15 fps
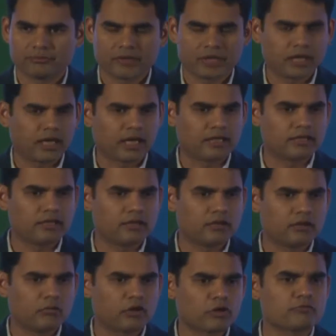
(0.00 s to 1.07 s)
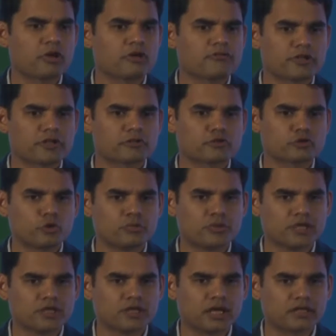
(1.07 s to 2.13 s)
And one of my friends told
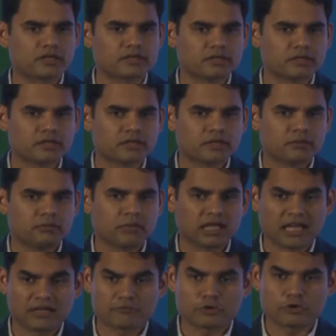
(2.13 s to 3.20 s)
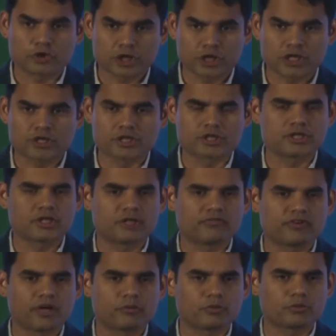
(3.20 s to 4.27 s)
me that my life could change
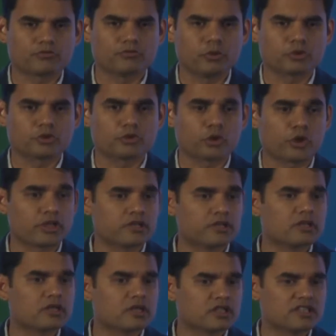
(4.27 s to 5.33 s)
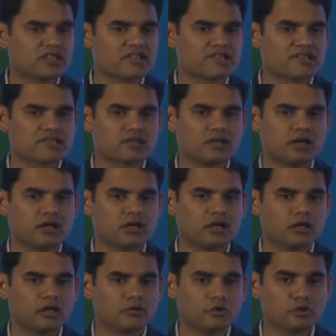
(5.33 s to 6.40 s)
if I were to join this
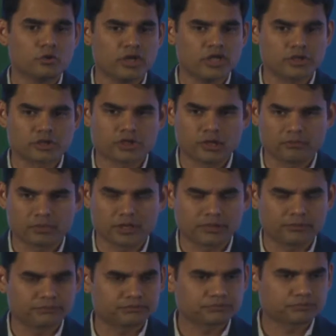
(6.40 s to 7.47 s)
new age company.